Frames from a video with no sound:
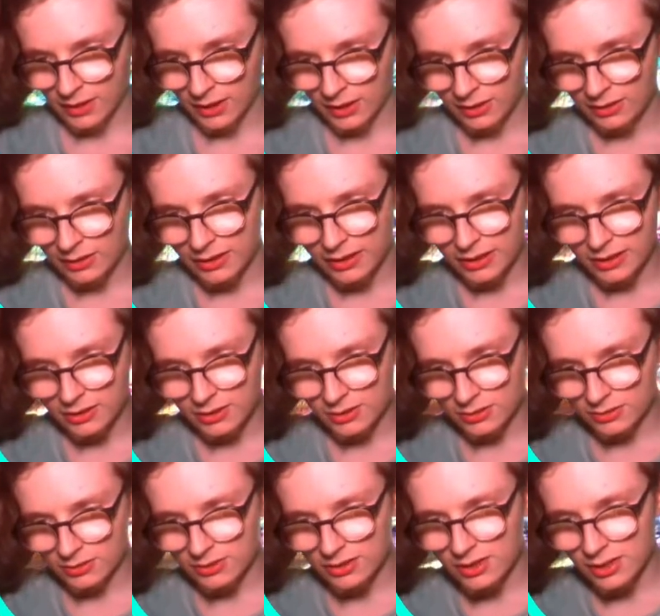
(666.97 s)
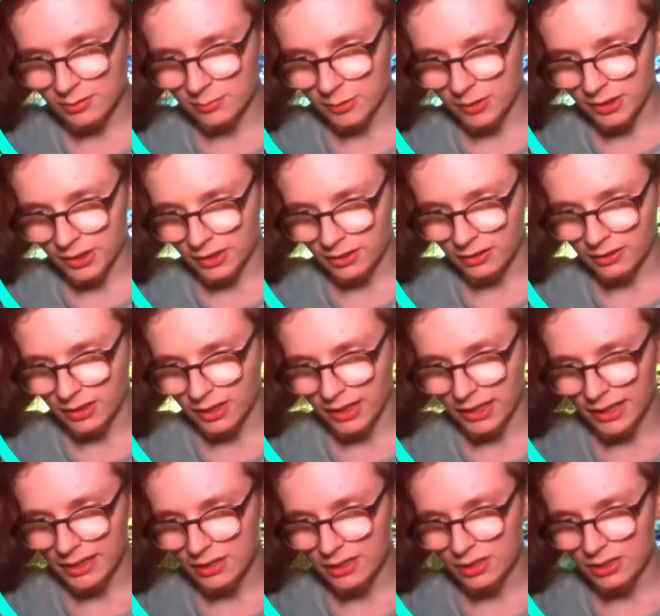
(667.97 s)
Unlike a certain someone here, I
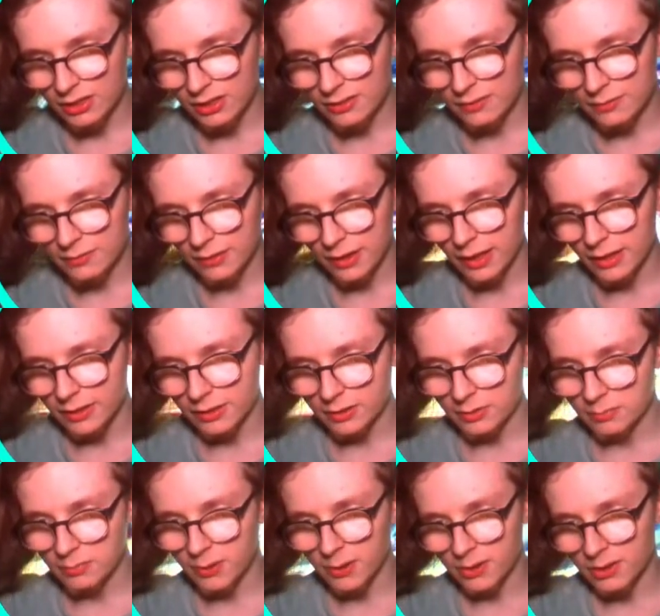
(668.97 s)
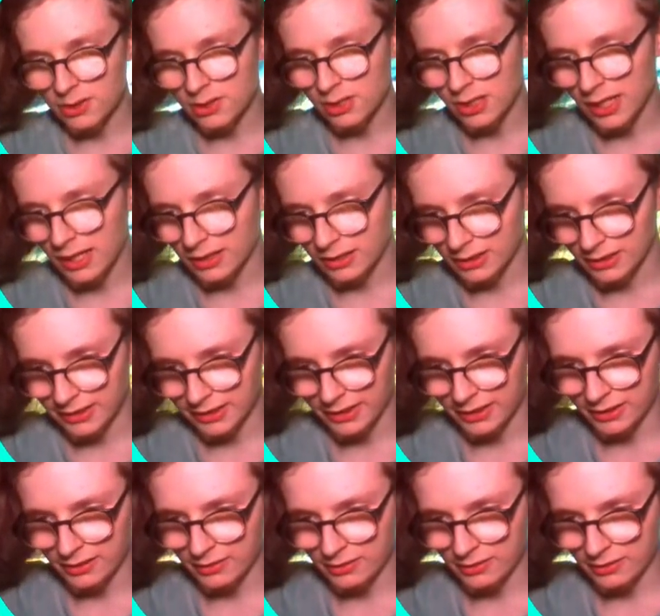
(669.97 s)
actually value punctuality.